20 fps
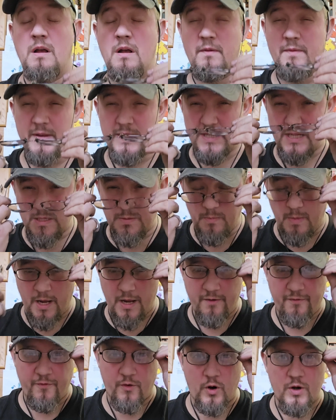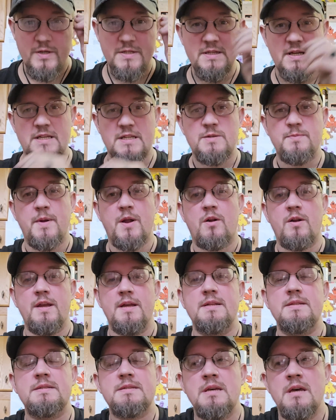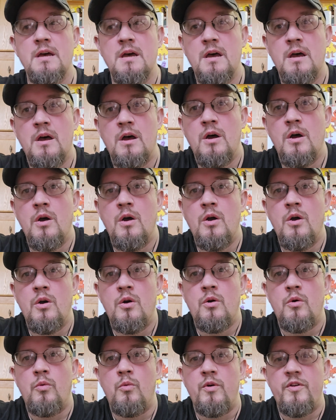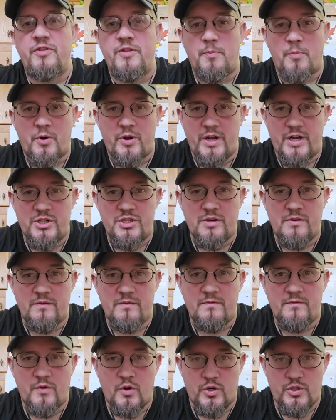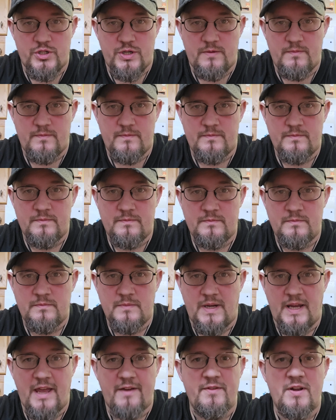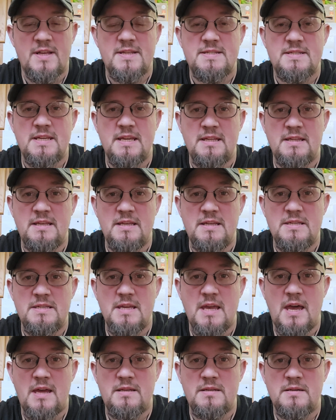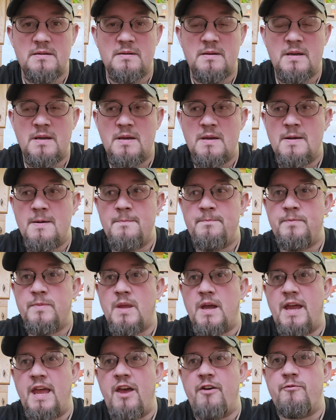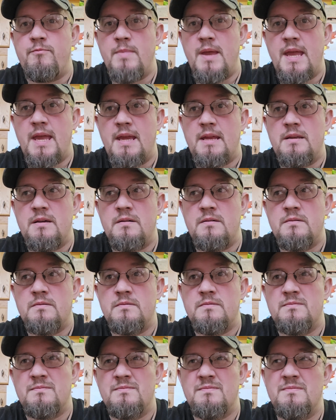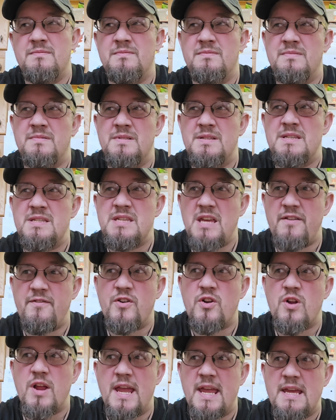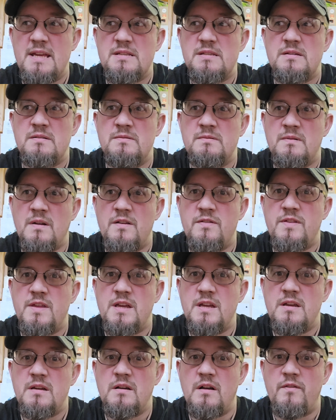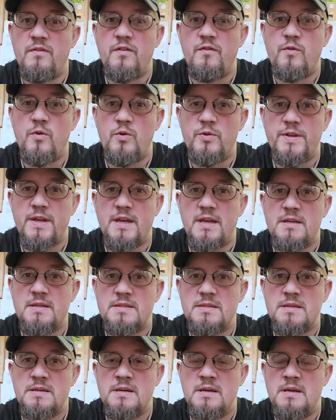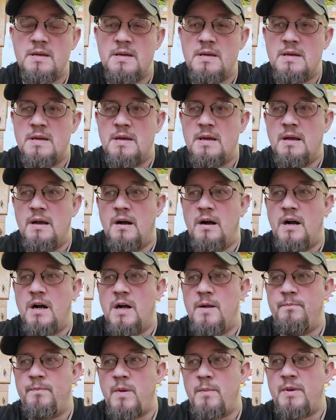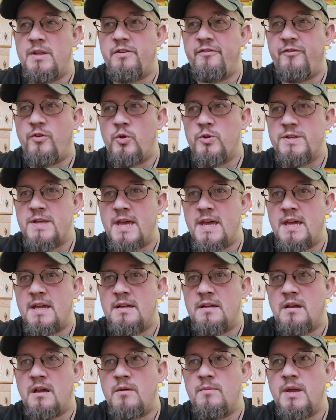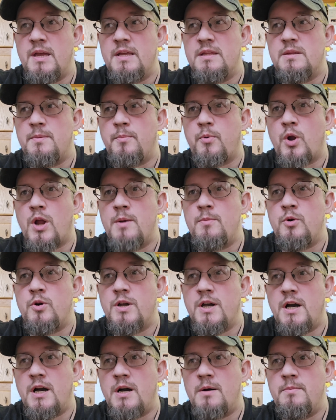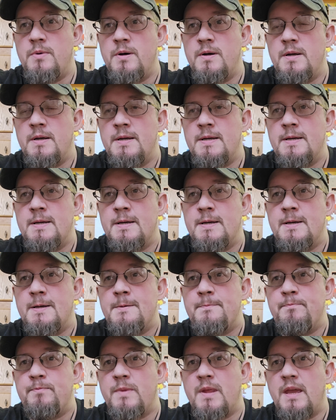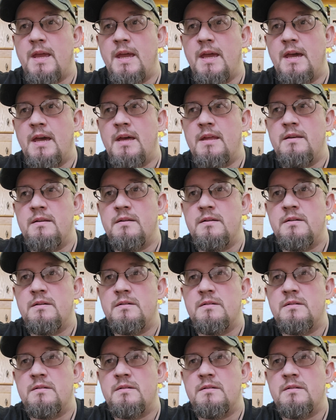This is my first experience with the production version. I have not seen these yet. I have made 7 or 8, I think, of the full tangs. I made the full tang, I made the Primal Cub, and